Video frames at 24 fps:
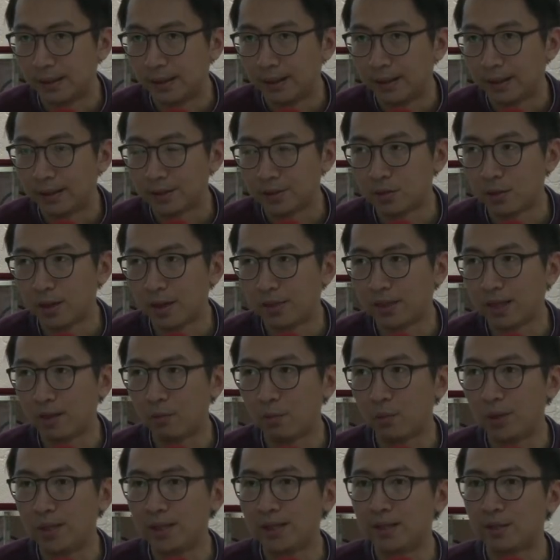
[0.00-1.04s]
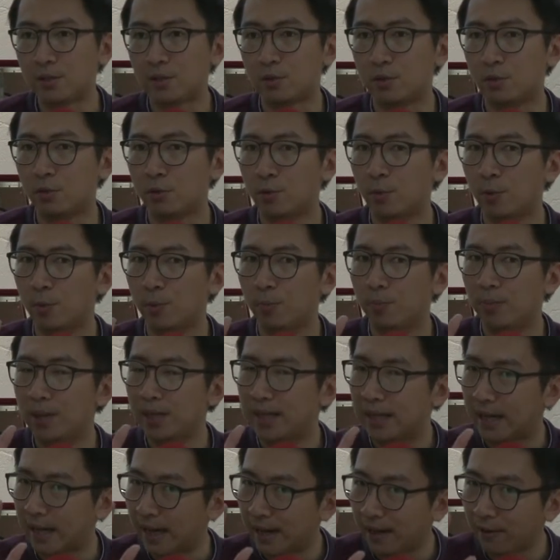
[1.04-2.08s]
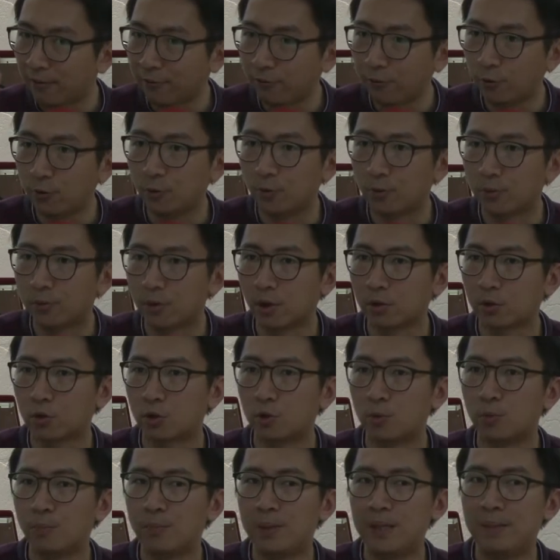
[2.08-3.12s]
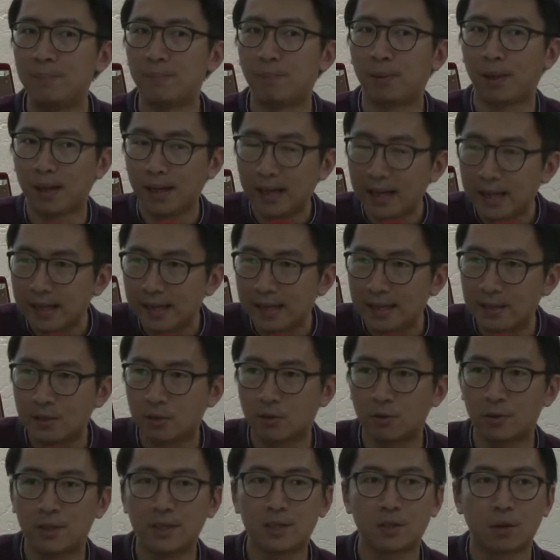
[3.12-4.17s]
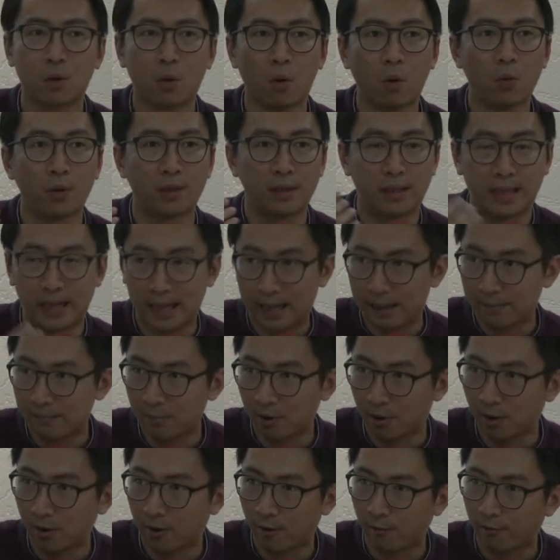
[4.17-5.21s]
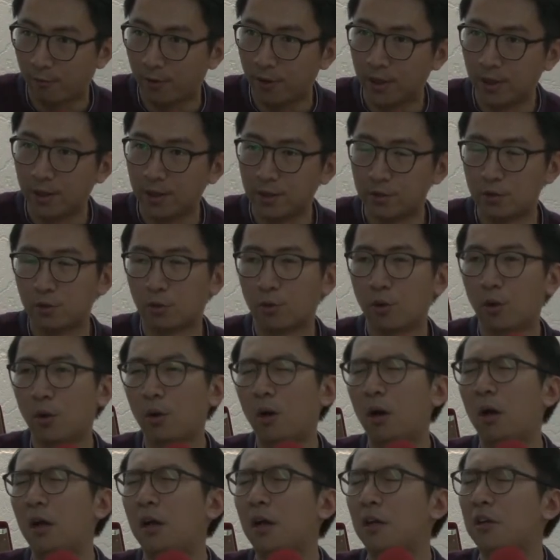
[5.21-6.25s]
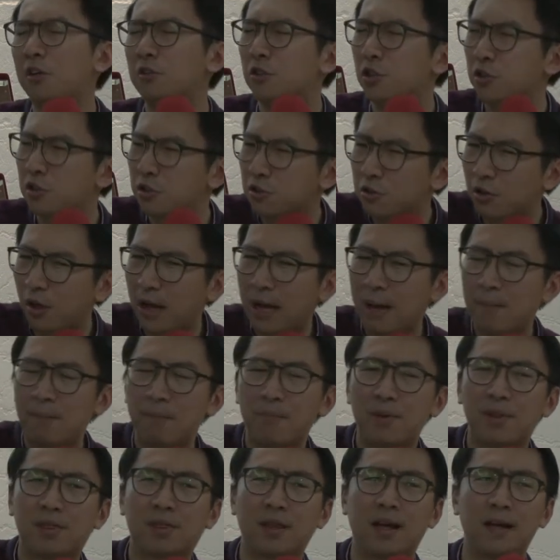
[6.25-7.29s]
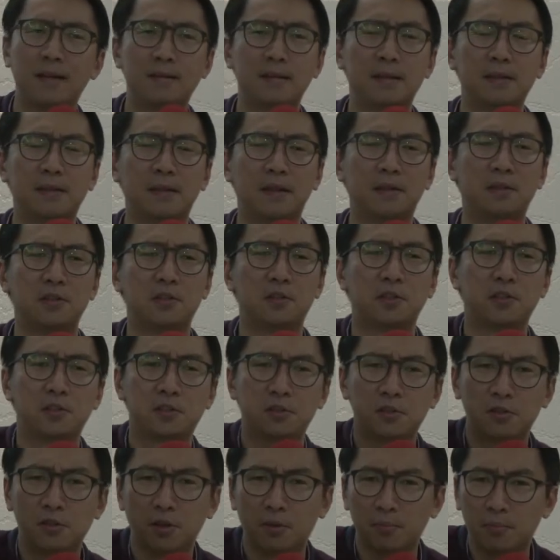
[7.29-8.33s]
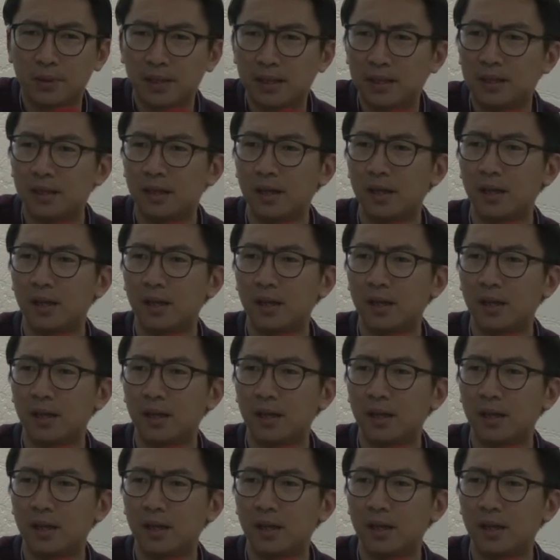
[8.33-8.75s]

And so I think we need to be careful not to be played into this whole game of, the church not empathizing, the church not being